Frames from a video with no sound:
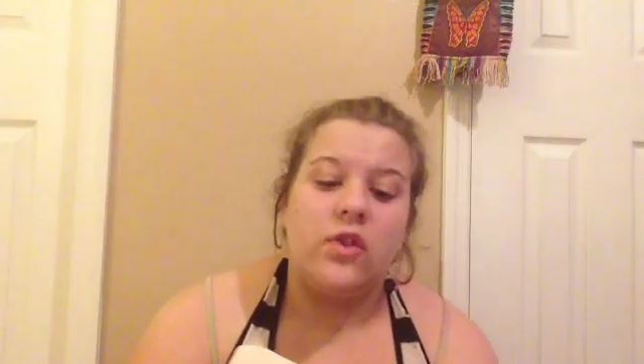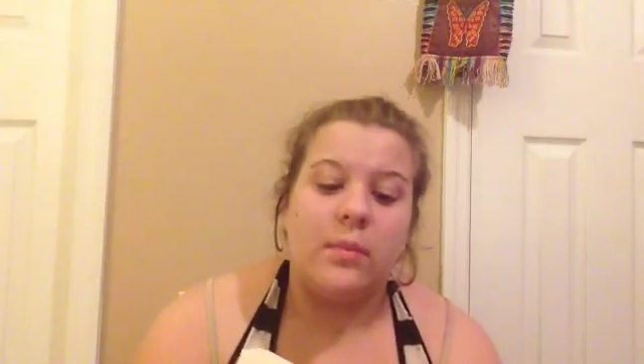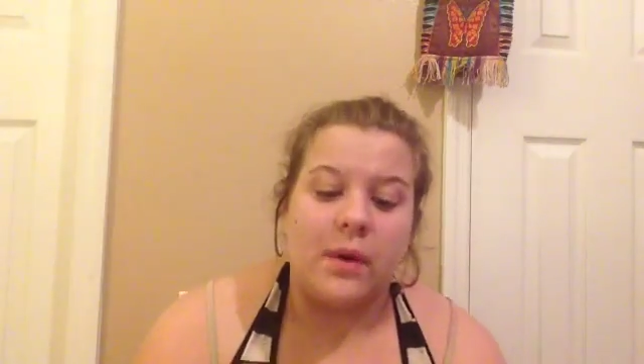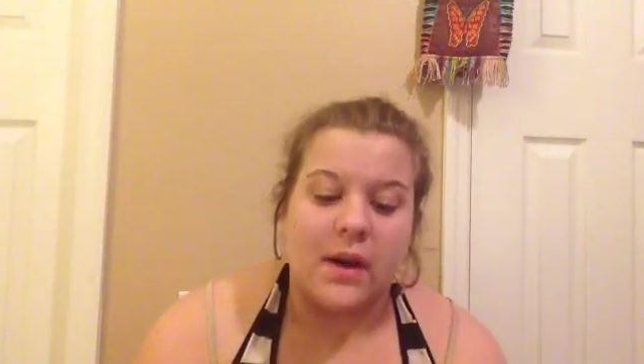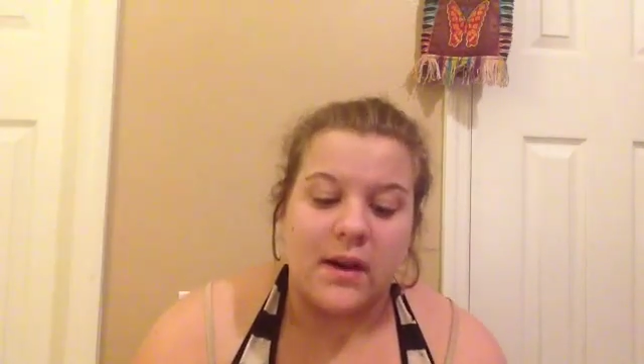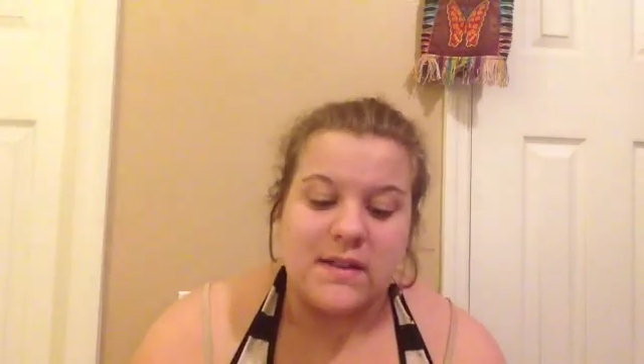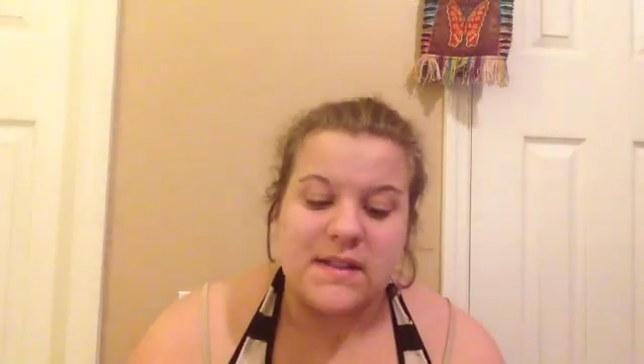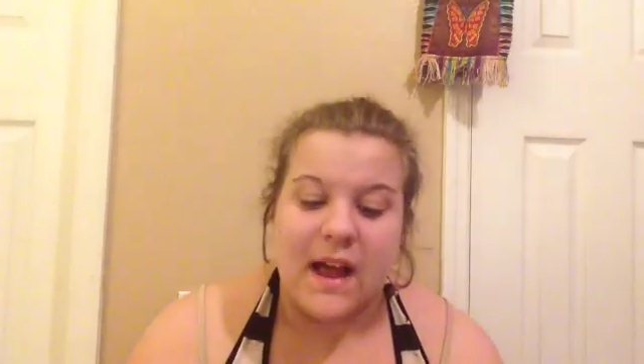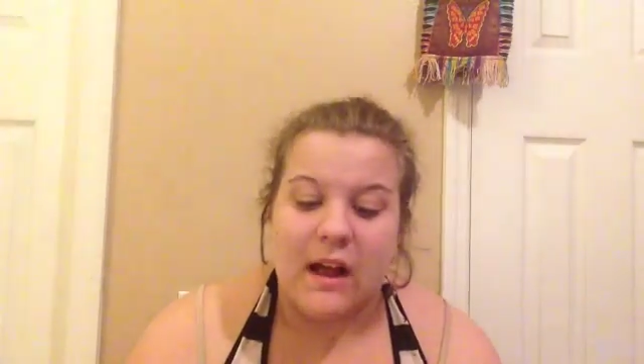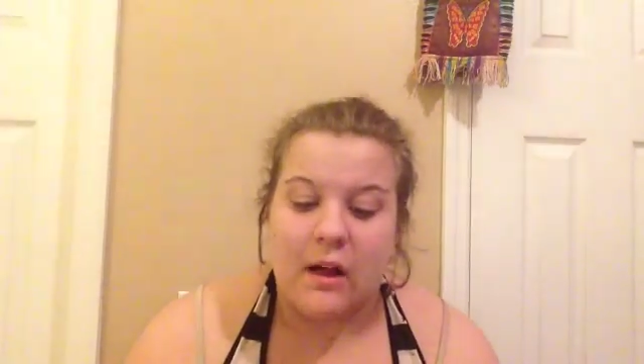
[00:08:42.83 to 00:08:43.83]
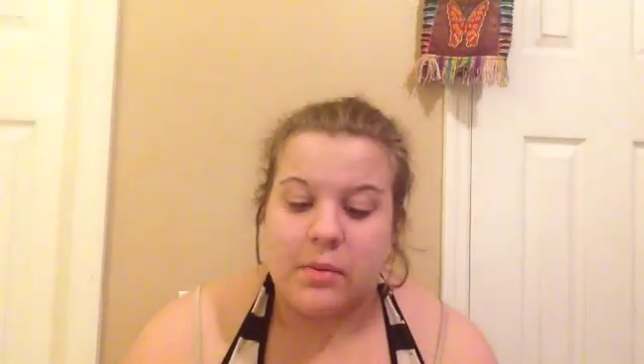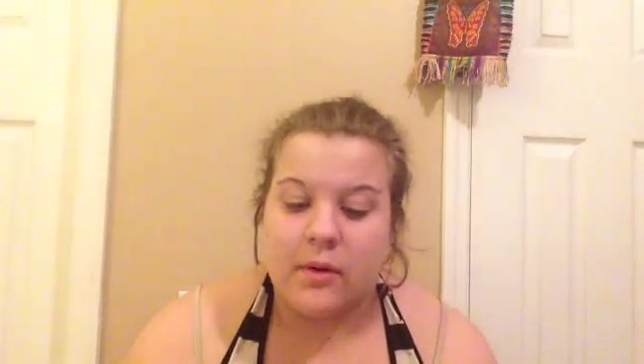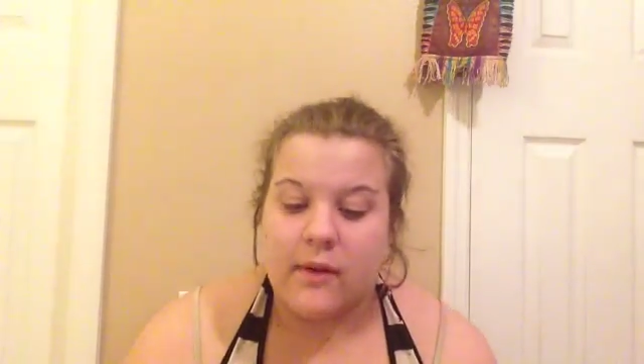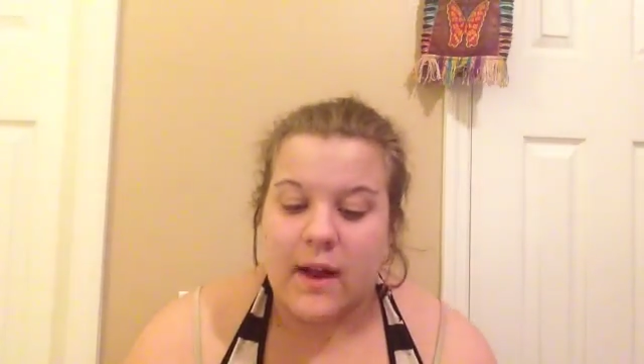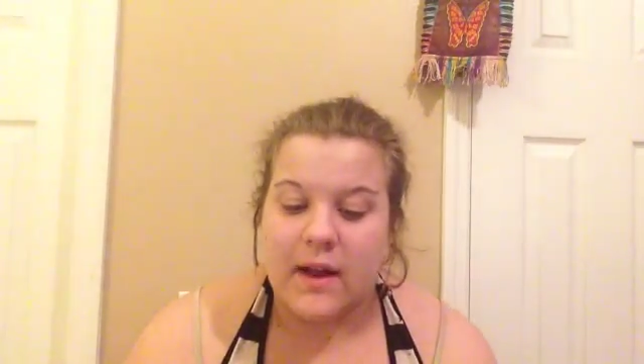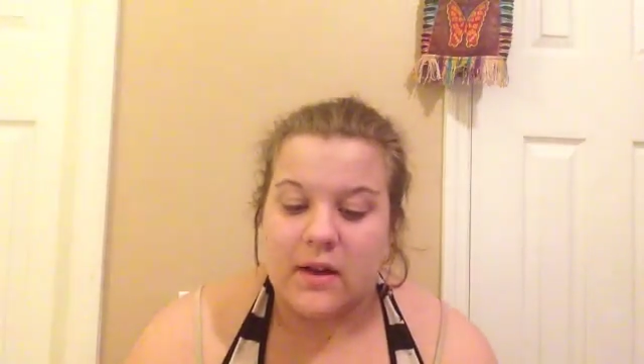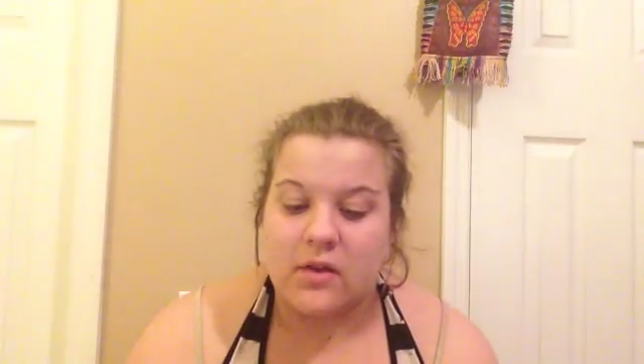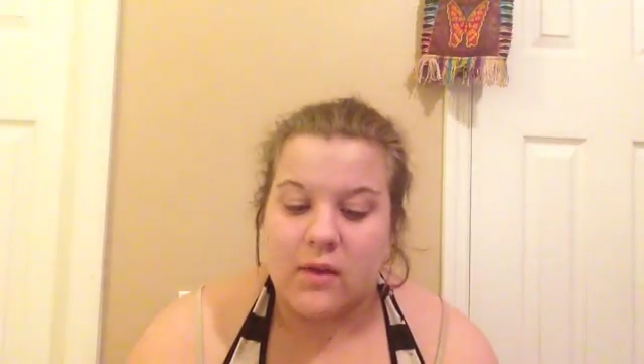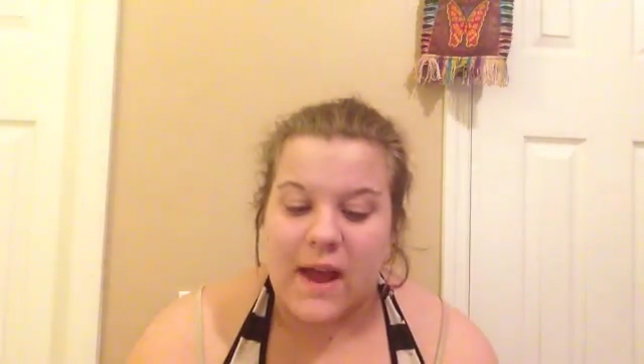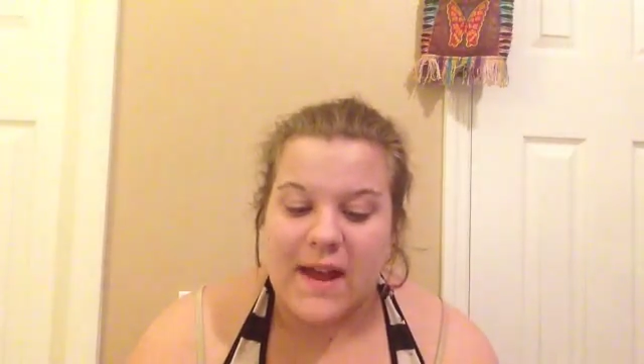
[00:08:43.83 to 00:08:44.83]
the birds I have
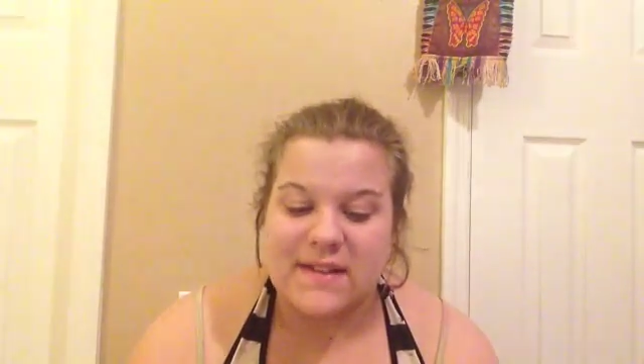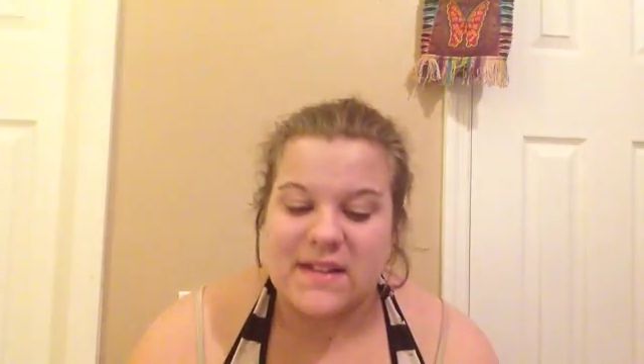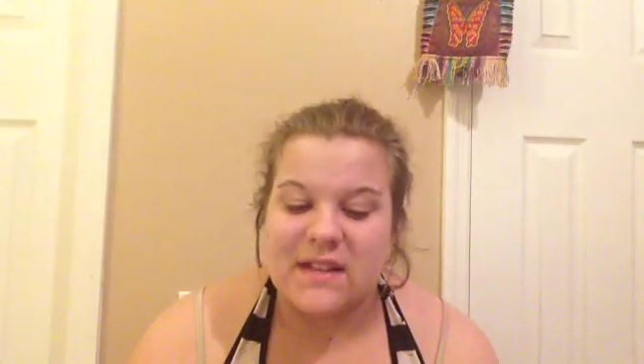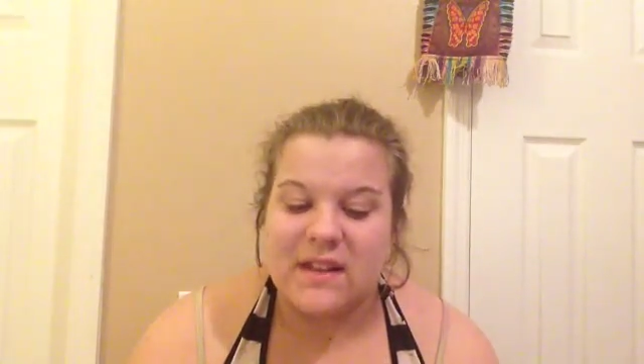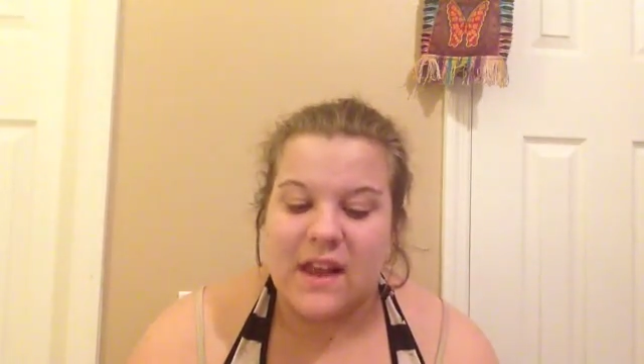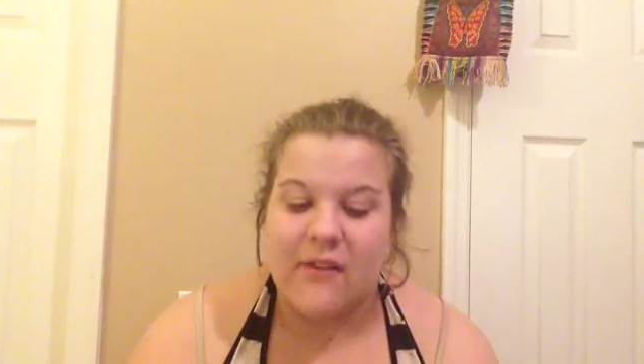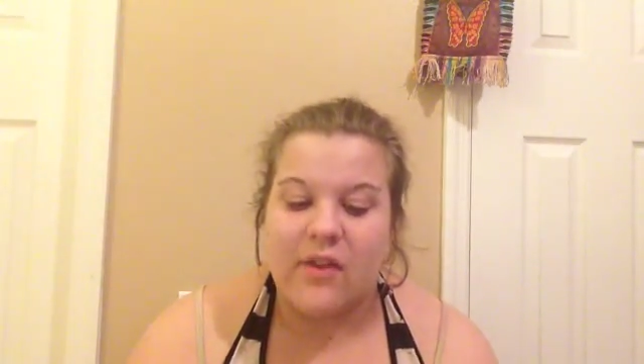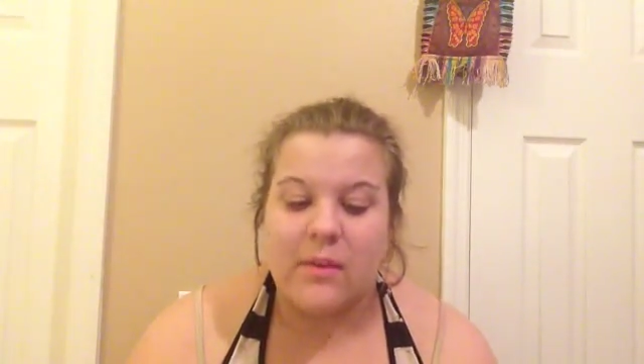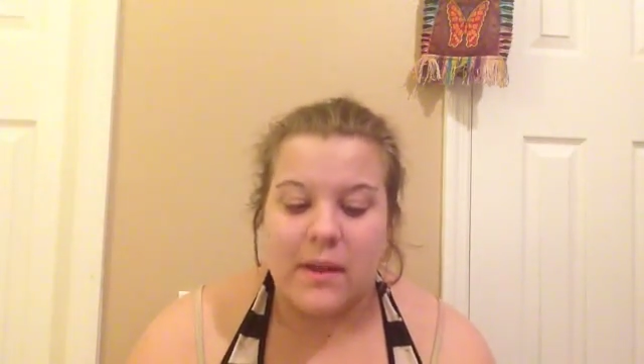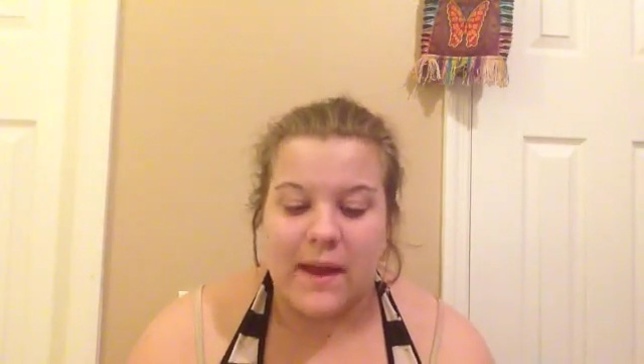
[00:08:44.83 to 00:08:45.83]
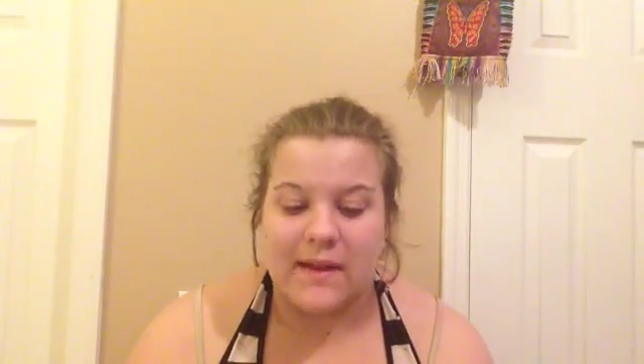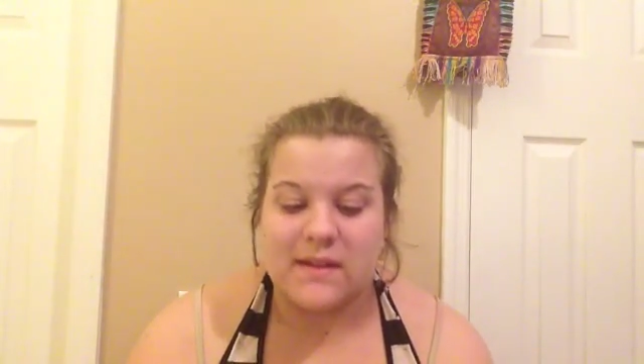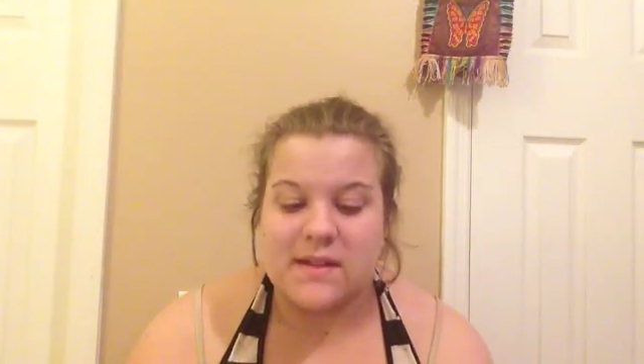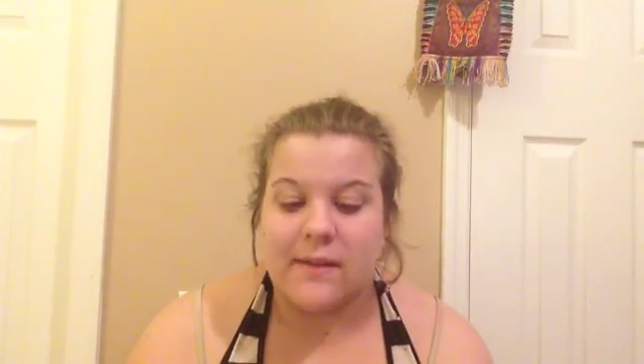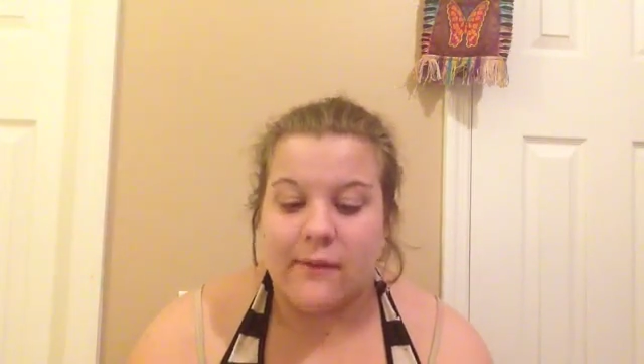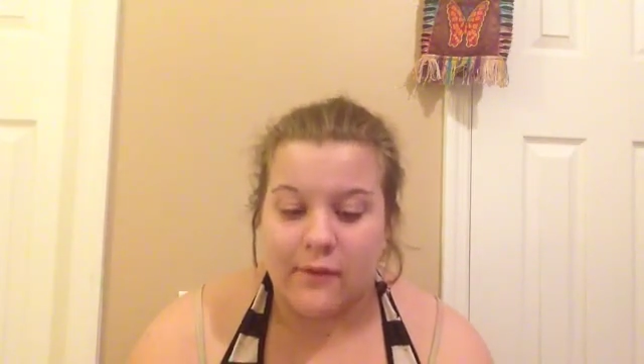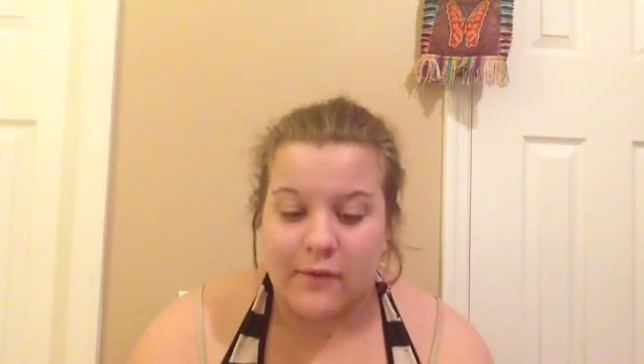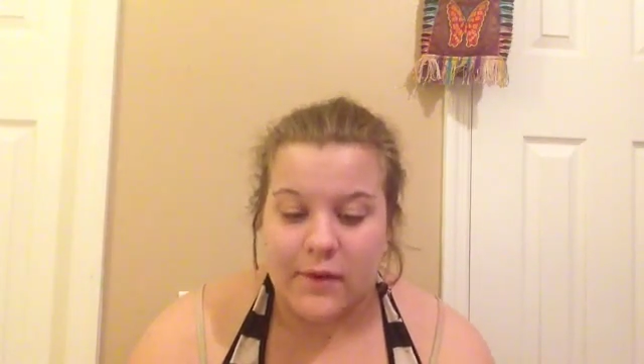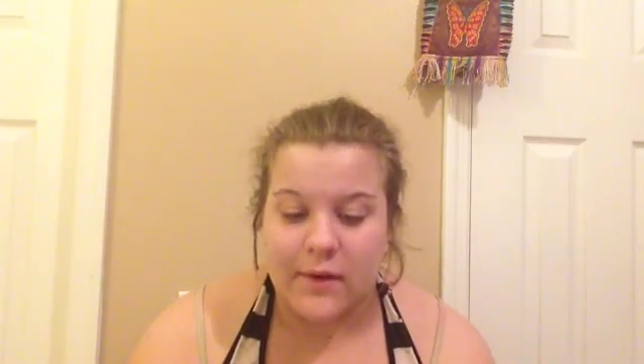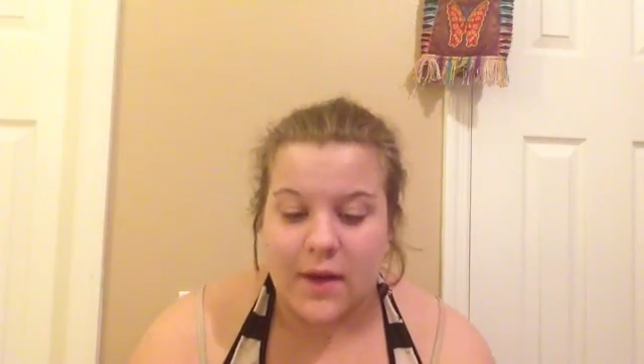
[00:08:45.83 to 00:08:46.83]
provided grass and leafy plants for
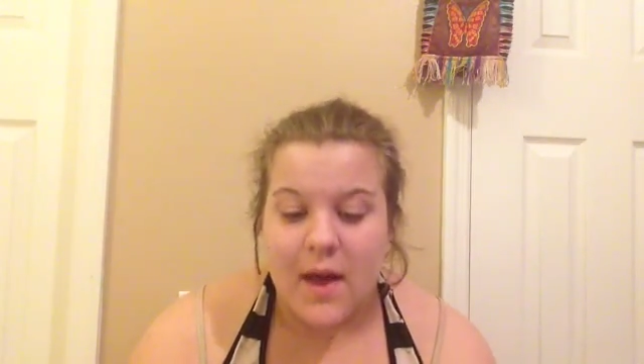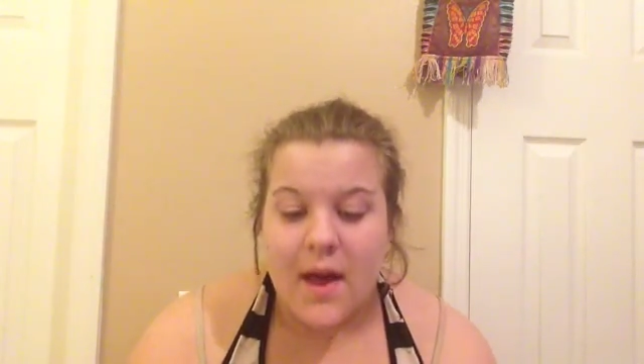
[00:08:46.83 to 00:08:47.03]
food."